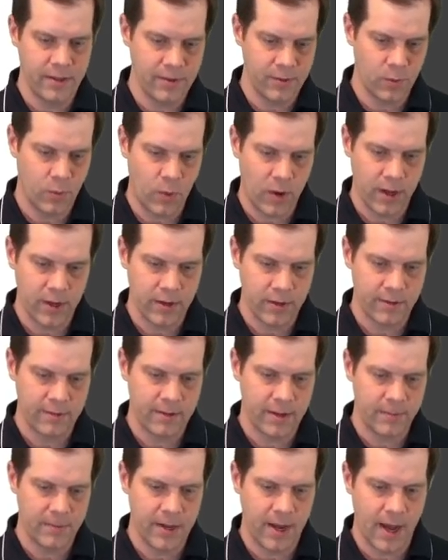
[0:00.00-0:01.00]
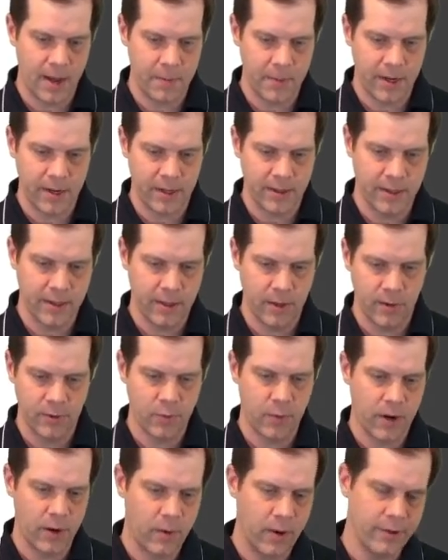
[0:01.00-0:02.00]
this one subtopic and then there
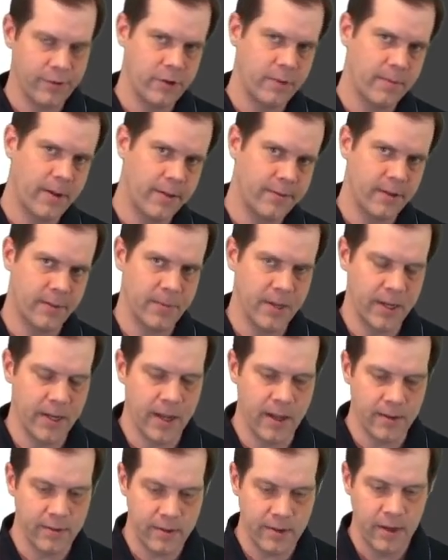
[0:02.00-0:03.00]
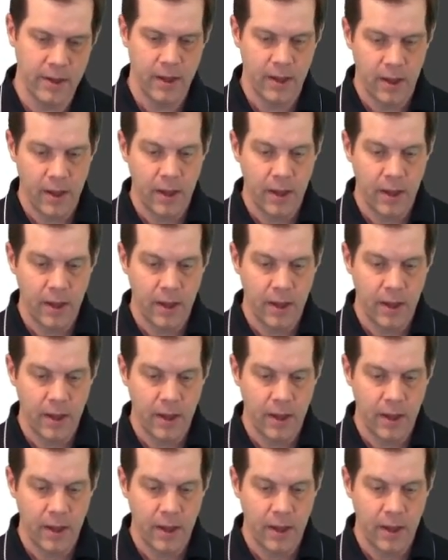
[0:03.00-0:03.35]
was one question about something else.